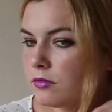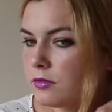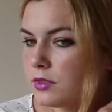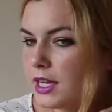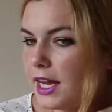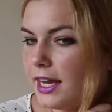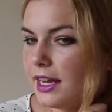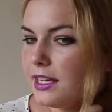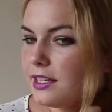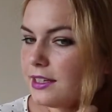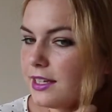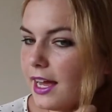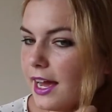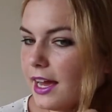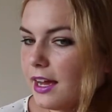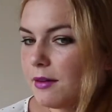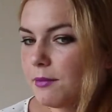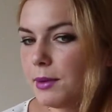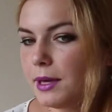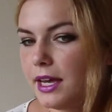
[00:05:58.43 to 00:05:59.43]
Tighten
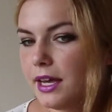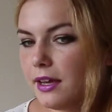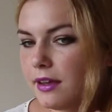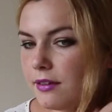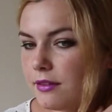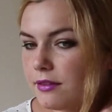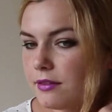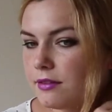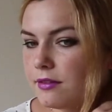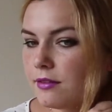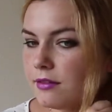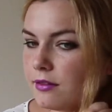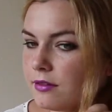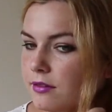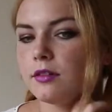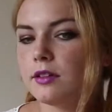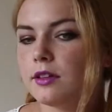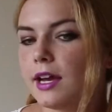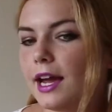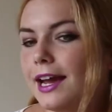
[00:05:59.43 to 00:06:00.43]
that a bit.
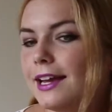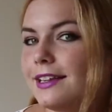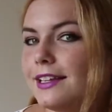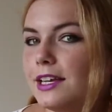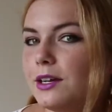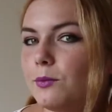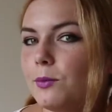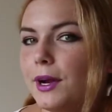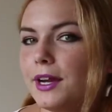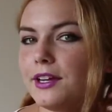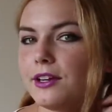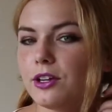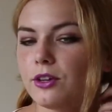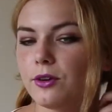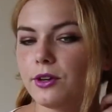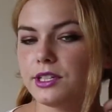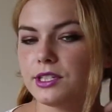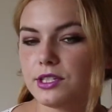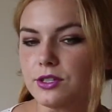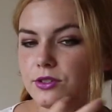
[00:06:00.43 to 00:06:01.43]
And then what you're
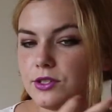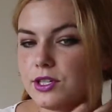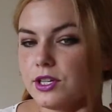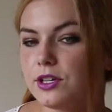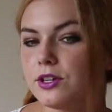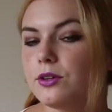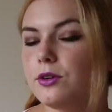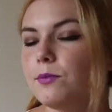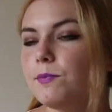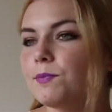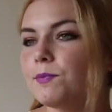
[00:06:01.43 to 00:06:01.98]
going to do